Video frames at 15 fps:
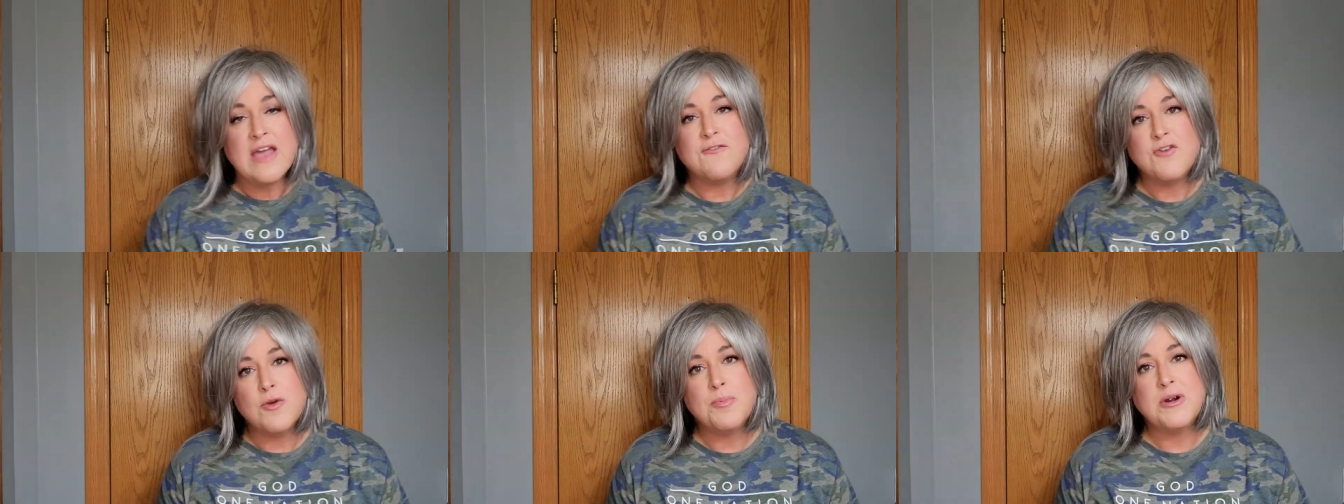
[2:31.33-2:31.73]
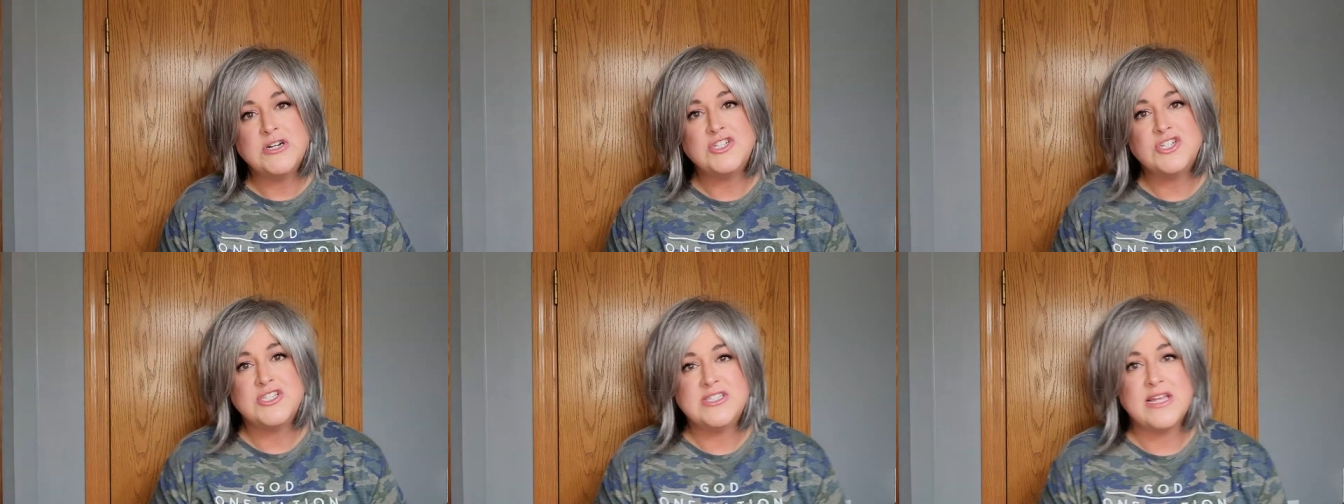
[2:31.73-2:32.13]
if you're
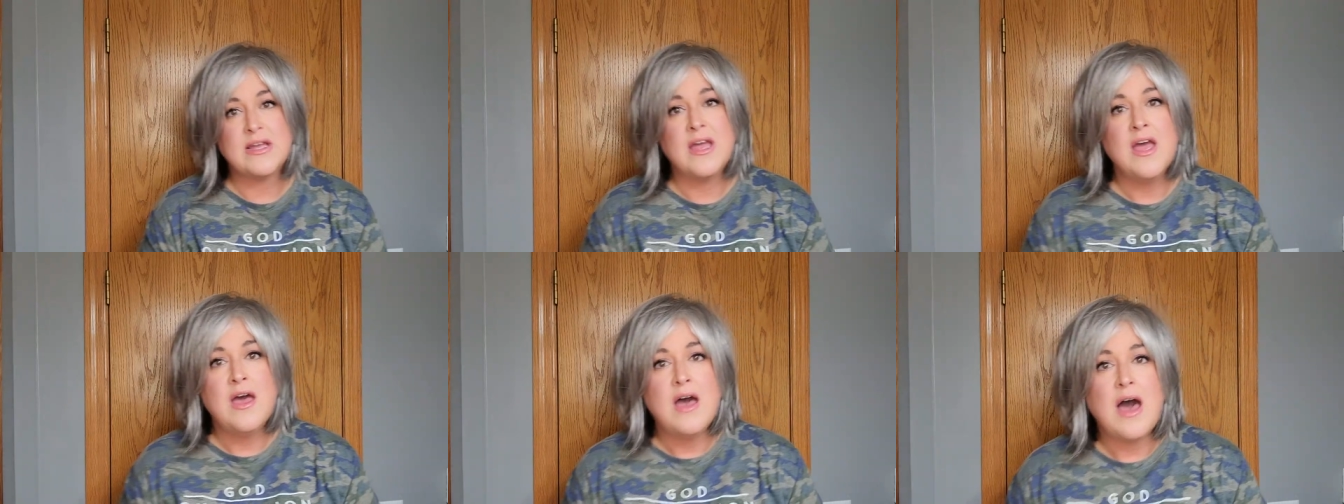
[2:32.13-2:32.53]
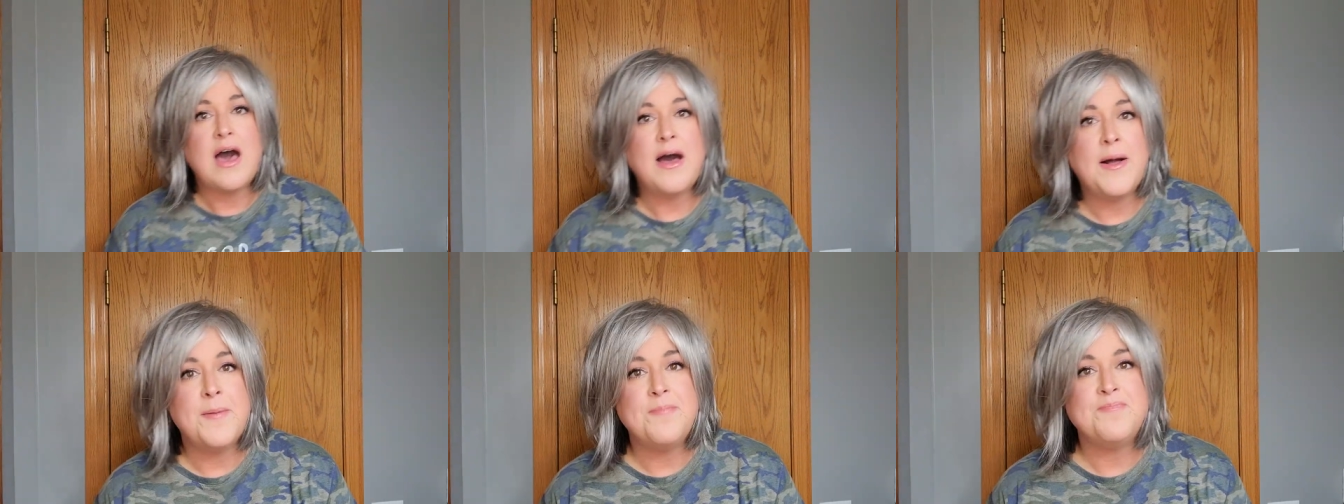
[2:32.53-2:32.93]
purchasing
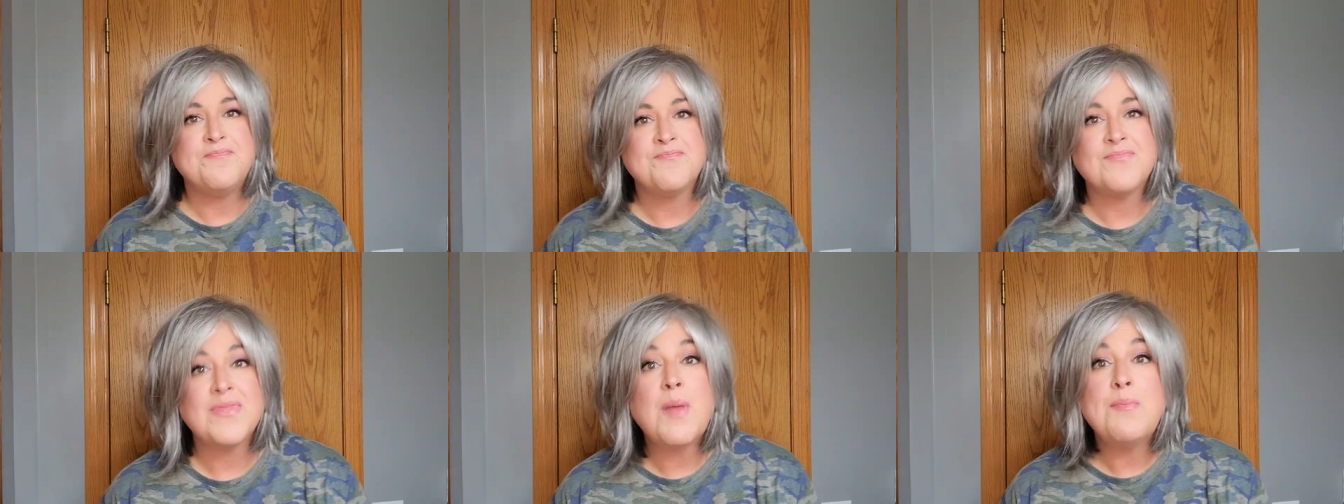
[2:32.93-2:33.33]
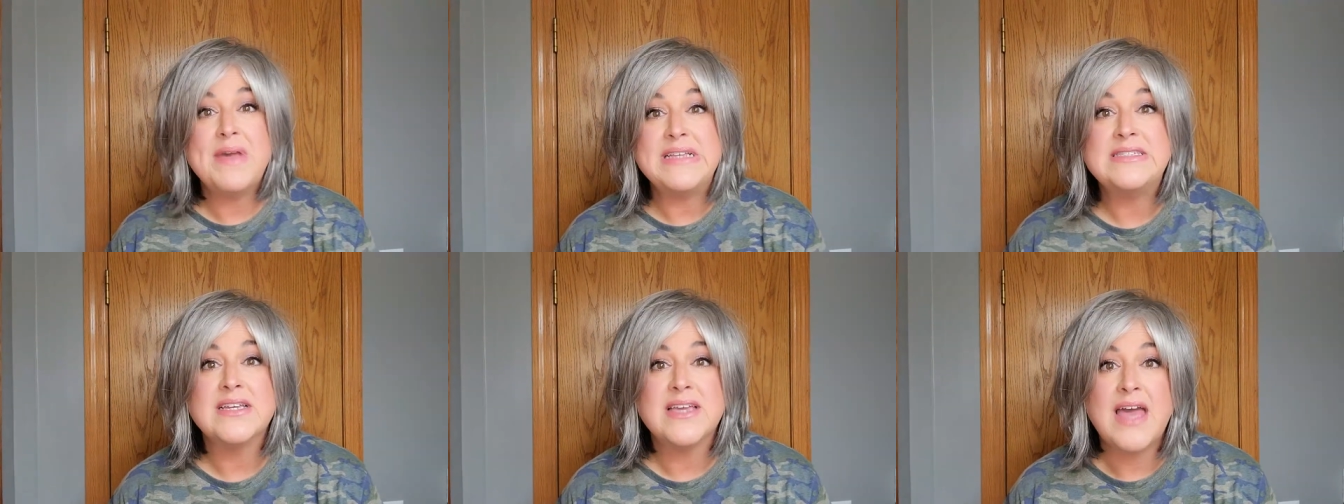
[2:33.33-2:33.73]
um,
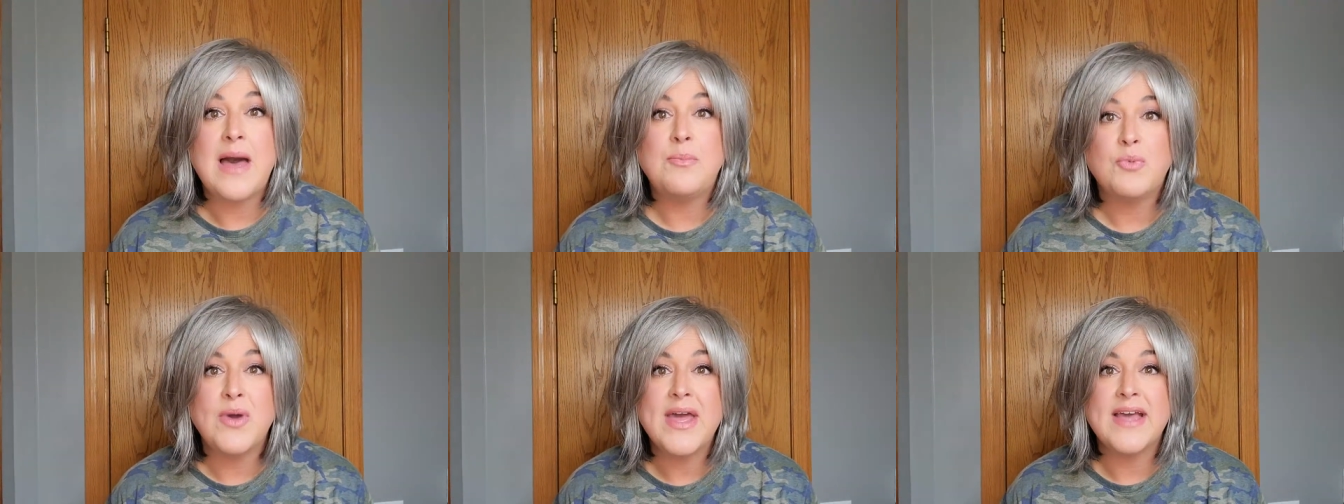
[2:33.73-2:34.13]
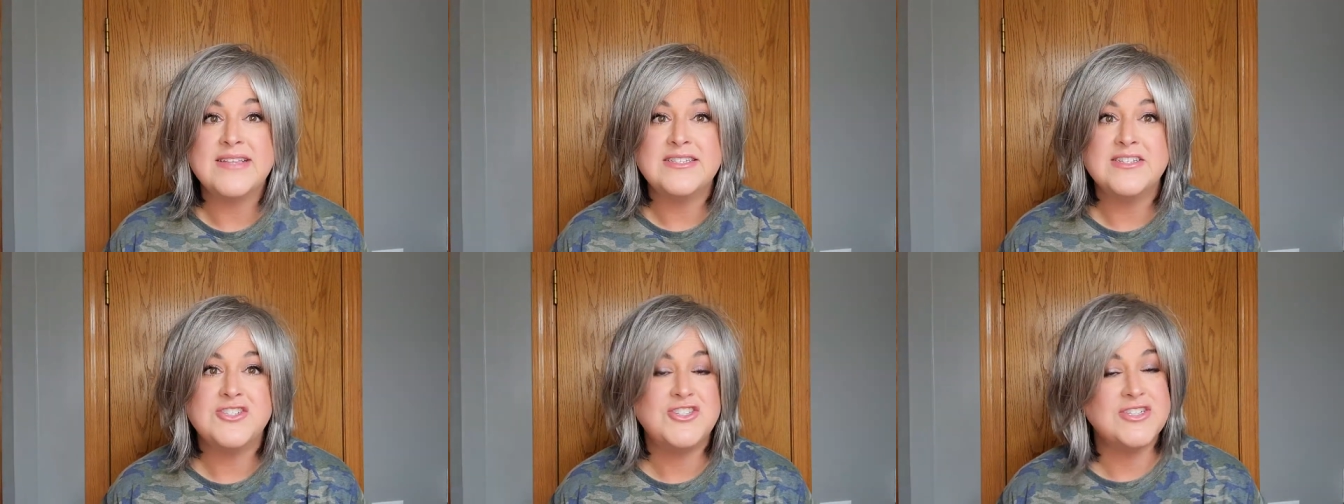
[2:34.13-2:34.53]
basic cap
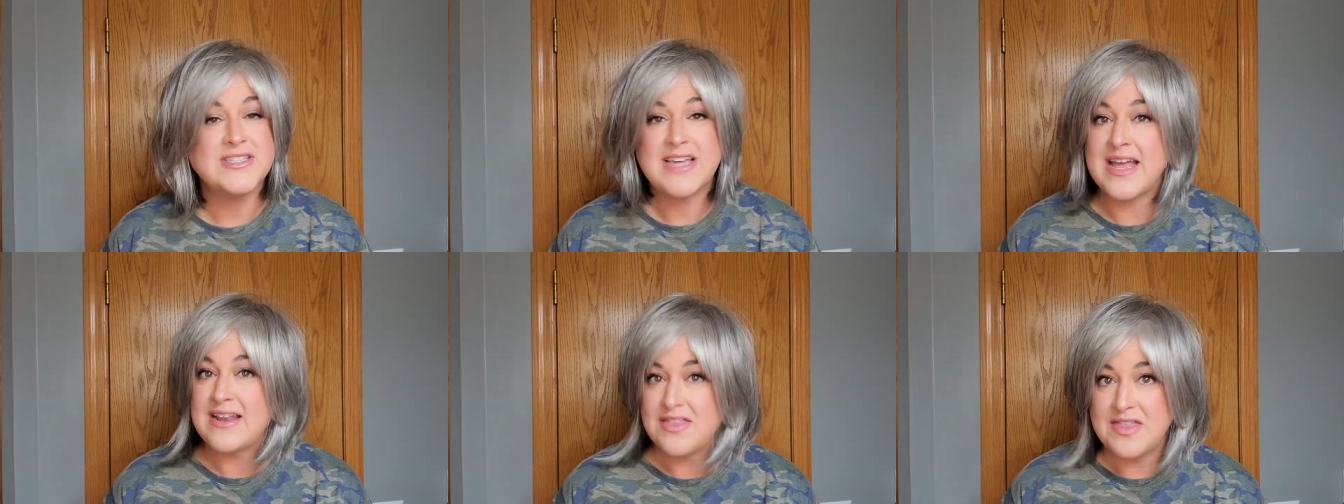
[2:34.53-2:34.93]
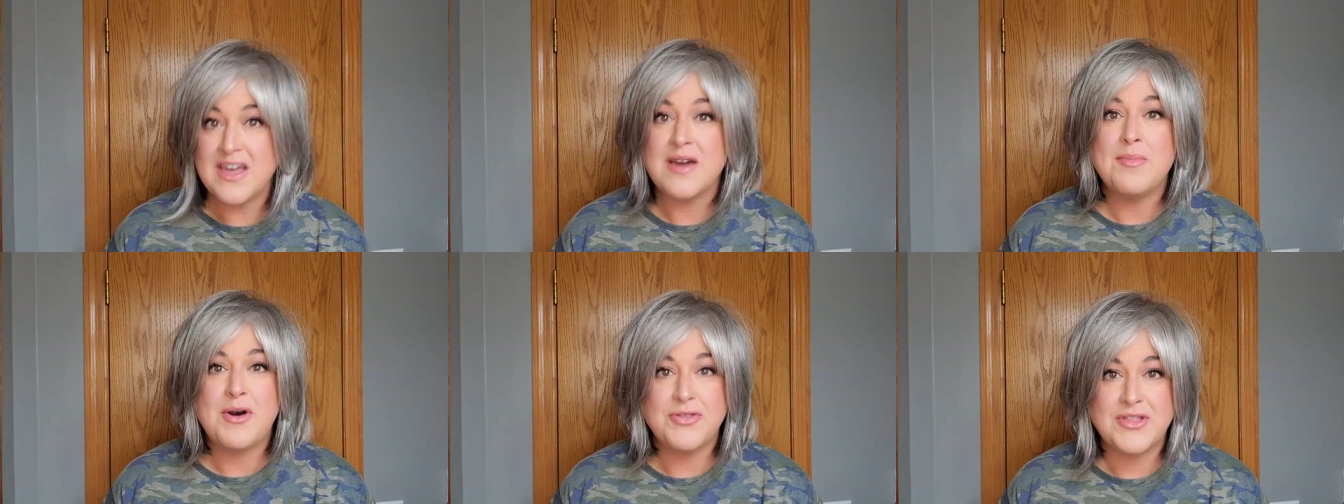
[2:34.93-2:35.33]
wigs is just kind of
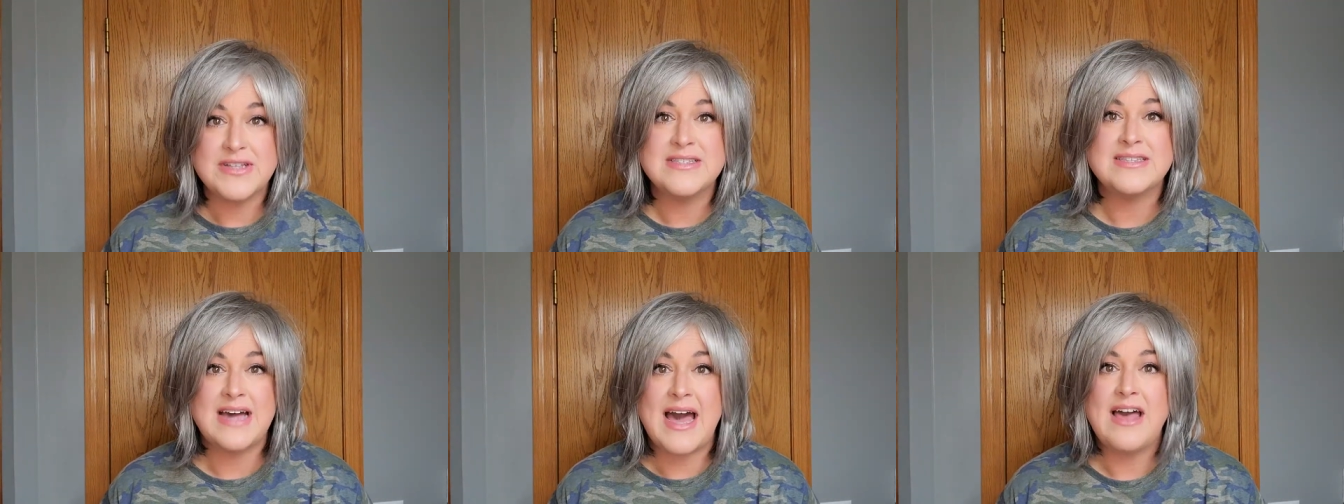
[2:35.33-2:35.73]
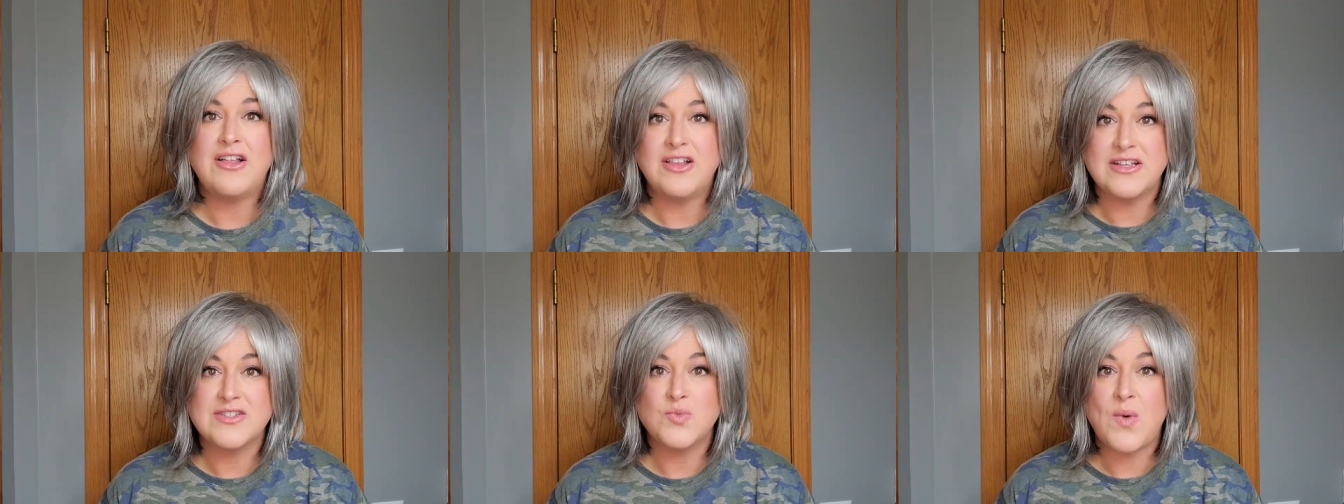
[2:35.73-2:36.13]
think about the
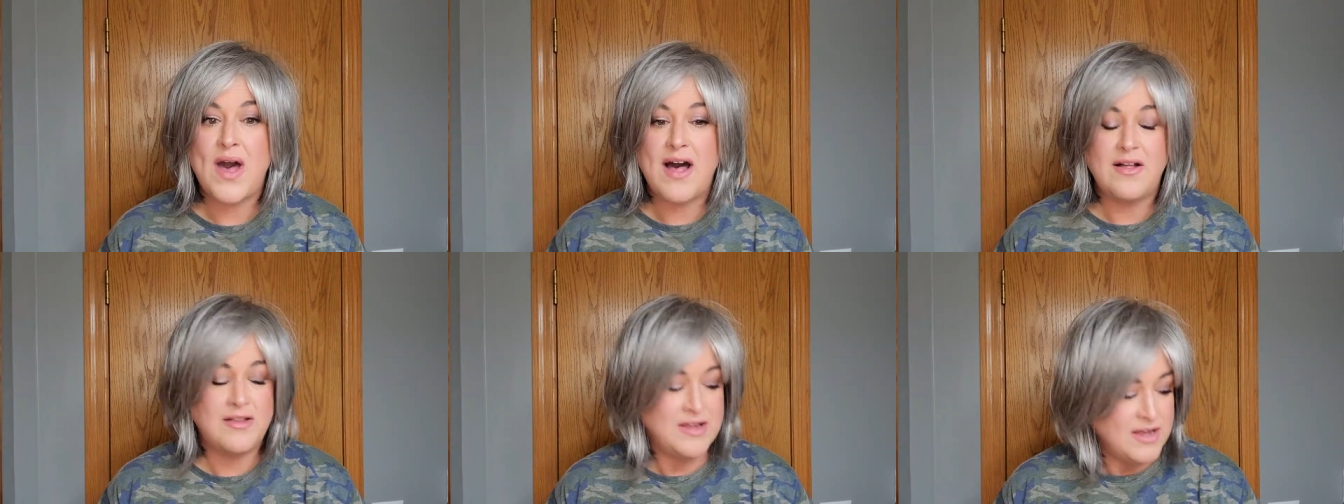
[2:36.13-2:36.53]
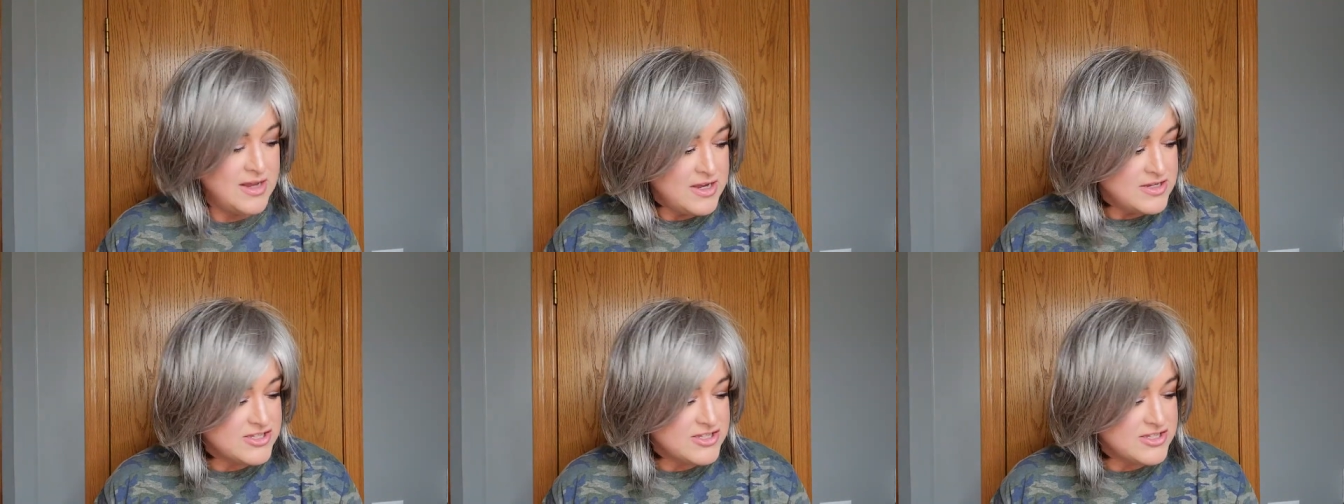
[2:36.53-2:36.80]
style as well.